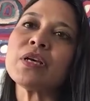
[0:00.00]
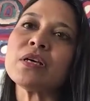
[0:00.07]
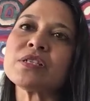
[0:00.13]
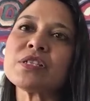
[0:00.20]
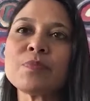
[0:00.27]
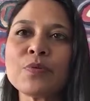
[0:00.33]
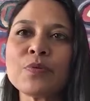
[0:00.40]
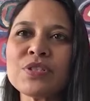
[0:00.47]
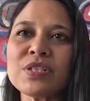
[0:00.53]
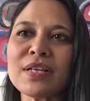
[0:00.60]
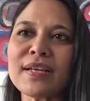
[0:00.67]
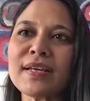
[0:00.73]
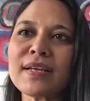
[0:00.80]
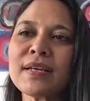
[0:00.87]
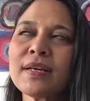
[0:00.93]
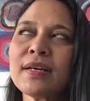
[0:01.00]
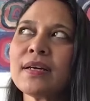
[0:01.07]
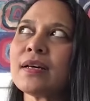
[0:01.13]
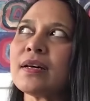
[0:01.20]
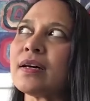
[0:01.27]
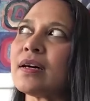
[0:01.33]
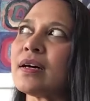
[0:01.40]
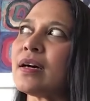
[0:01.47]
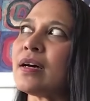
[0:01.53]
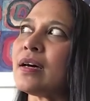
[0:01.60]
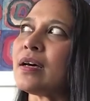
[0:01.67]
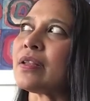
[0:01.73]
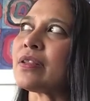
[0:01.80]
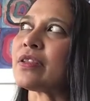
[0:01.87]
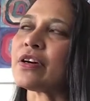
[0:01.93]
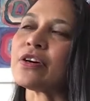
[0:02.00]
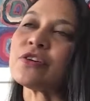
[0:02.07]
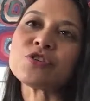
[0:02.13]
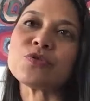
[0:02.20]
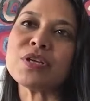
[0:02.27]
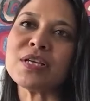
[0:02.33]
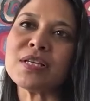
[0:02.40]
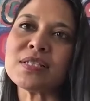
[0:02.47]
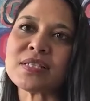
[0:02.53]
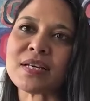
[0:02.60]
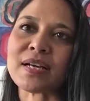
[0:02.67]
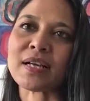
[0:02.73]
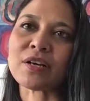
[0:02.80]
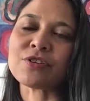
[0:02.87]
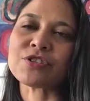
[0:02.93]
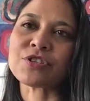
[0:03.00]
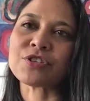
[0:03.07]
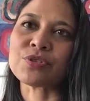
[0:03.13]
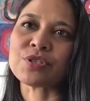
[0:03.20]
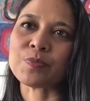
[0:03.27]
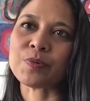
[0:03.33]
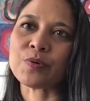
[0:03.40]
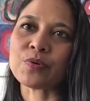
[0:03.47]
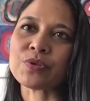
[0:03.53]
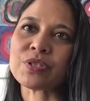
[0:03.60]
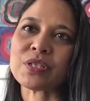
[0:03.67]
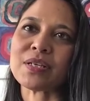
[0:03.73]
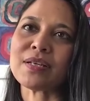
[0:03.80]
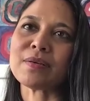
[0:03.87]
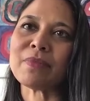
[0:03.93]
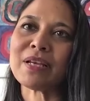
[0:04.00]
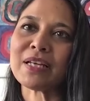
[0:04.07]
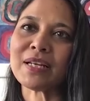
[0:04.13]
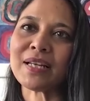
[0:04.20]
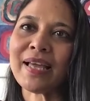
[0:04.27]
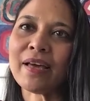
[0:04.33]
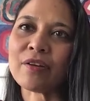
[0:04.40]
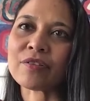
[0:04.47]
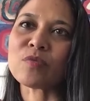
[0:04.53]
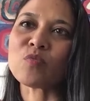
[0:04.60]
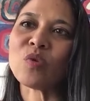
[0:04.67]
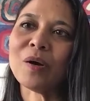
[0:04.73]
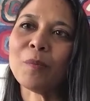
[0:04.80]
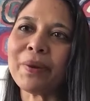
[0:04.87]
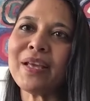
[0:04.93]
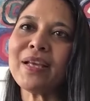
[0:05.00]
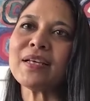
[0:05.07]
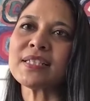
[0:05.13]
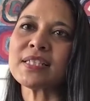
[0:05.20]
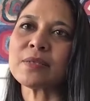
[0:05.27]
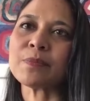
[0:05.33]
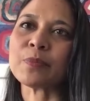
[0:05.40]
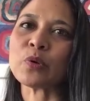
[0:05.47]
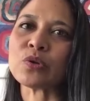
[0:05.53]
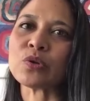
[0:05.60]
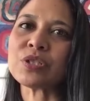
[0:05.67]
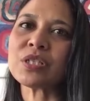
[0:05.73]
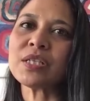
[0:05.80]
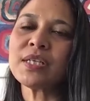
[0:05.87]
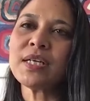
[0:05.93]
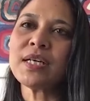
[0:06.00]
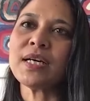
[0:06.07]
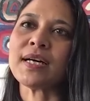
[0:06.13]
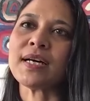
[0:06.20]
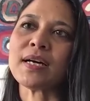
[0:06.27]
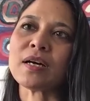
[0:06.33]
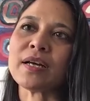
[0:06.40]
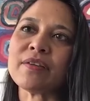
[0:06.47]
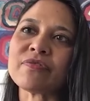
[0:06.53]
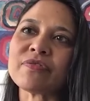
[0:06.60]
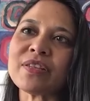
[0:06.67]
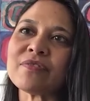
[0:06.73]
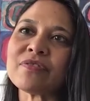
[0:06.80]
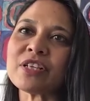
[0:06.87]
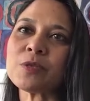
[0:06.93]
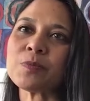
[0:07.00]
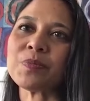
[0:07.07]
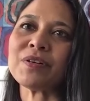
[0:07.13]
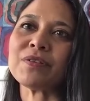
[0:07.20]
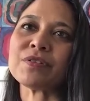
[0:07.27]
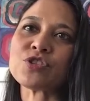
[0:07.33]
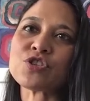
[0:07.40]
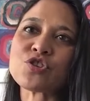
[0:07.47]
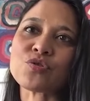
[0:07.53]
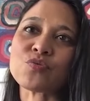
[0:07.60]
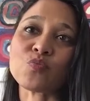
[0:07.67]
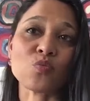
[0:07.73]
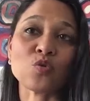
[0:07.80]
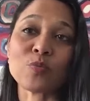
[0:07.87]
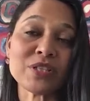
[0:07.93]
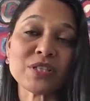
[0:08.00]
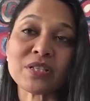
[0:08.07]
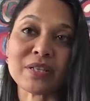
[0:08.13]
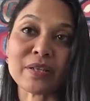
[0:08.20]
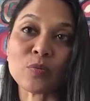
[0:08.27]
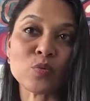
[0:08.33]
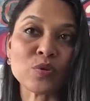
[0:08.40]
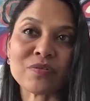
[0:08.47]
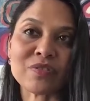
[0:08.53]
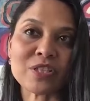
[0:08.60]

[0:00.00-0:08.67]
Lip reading: supporting those who need psychological support and mental health and well-being support if they've experienced, almost certainly would have